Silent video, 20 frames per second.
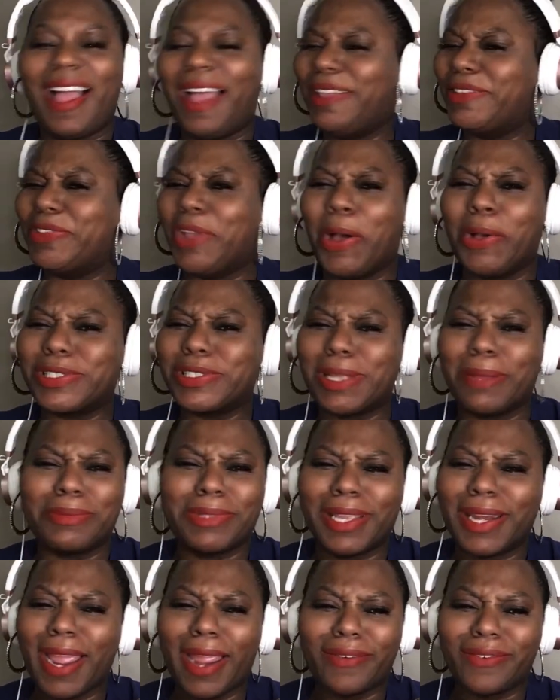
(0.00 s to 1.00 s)
No,
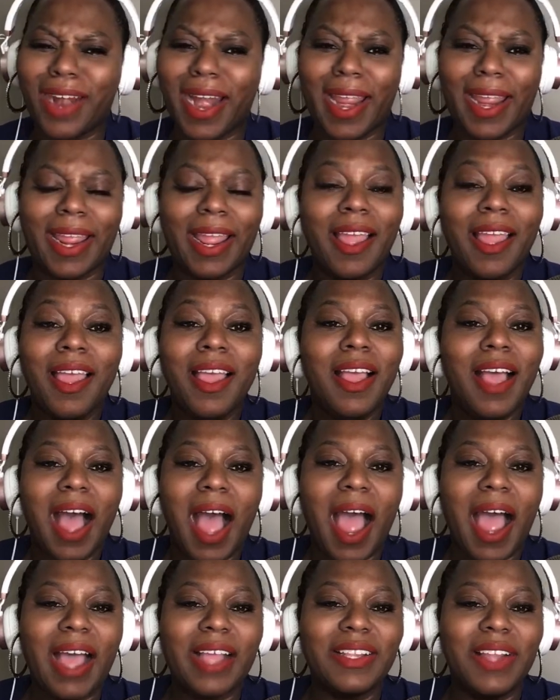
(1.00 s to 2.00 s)
something ain't right.
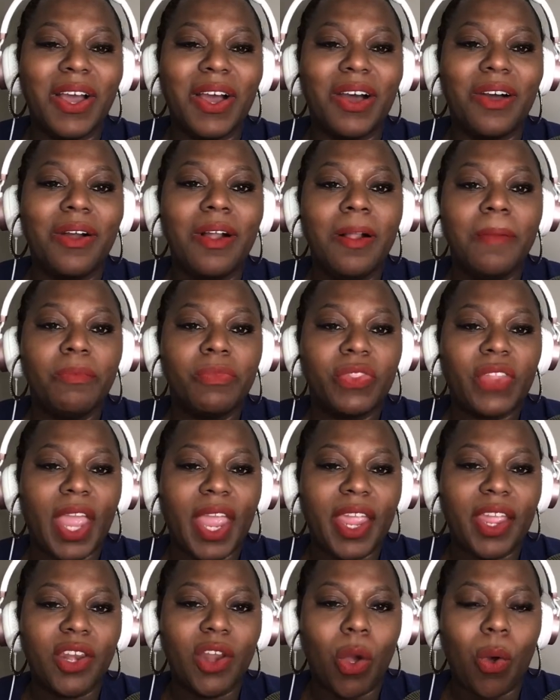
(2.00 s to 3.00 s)
I know.
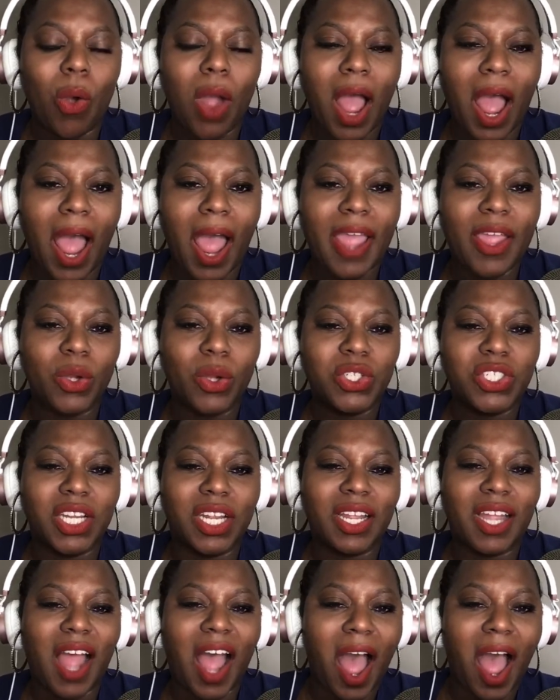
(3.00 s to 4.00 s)
Dayton, Ohio,
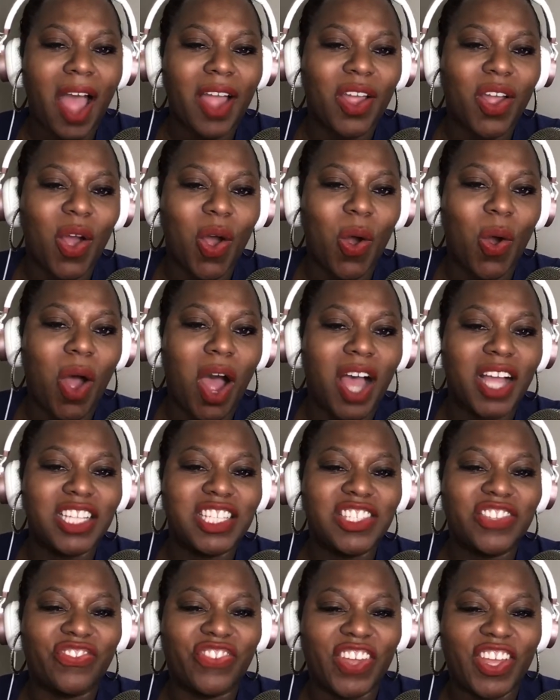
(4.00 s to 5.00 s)
Chicago,
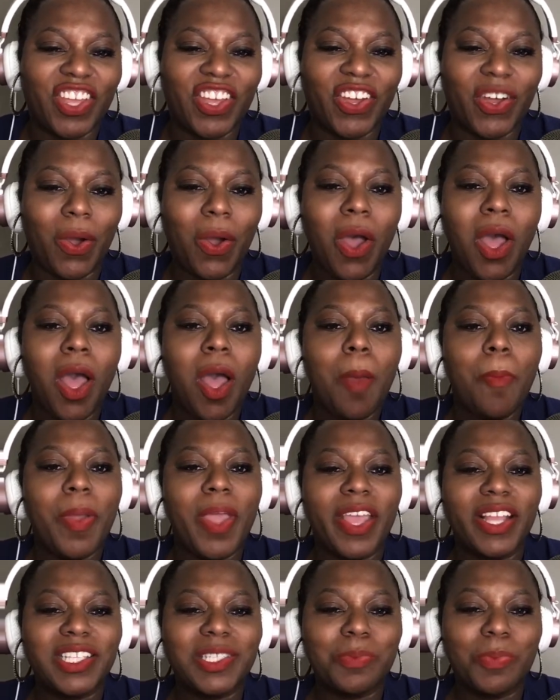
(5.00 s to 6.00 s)
Huntsville,
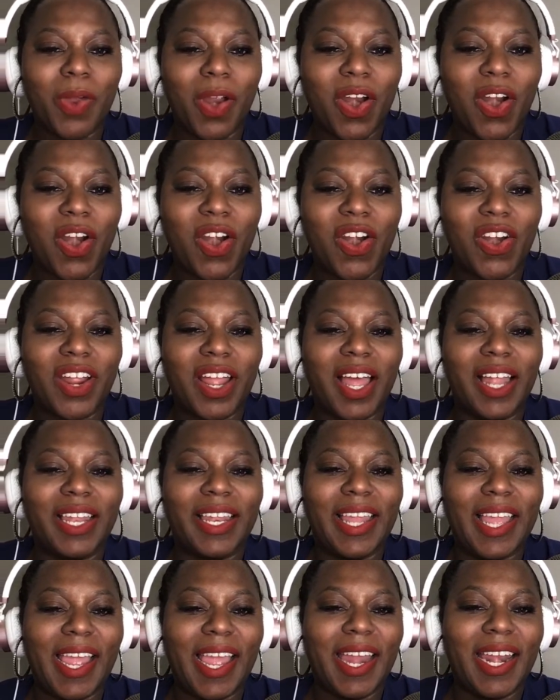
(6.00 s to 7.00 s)
Pittsburgh,
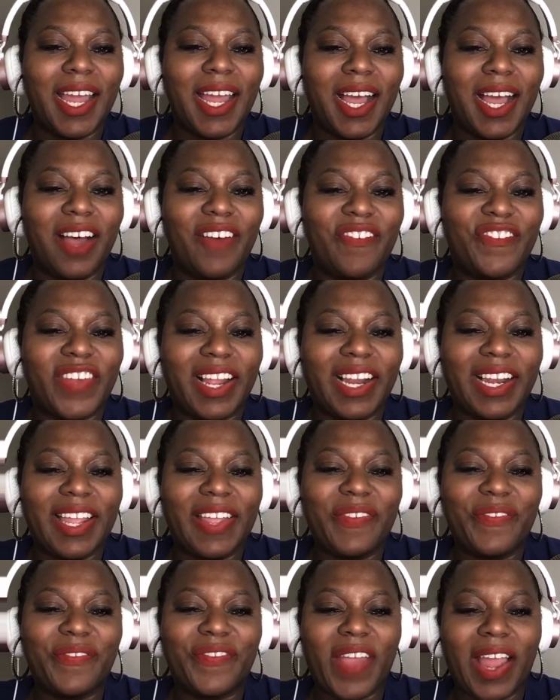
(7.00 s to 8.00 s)
Atlanta,
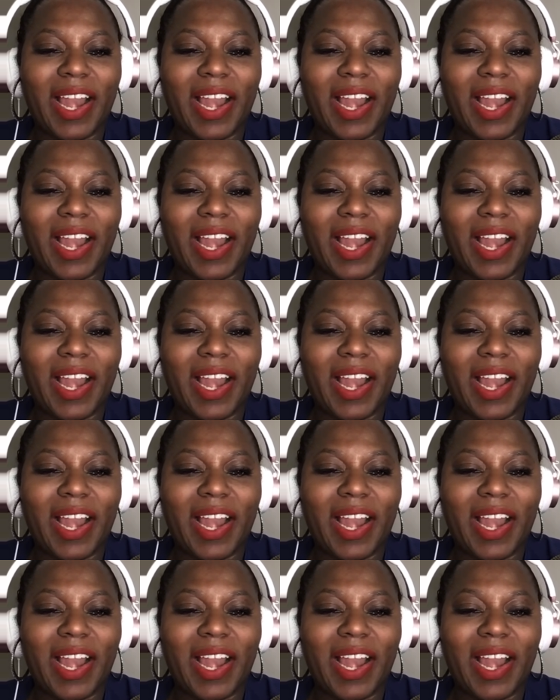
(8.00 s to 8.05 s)
Philly,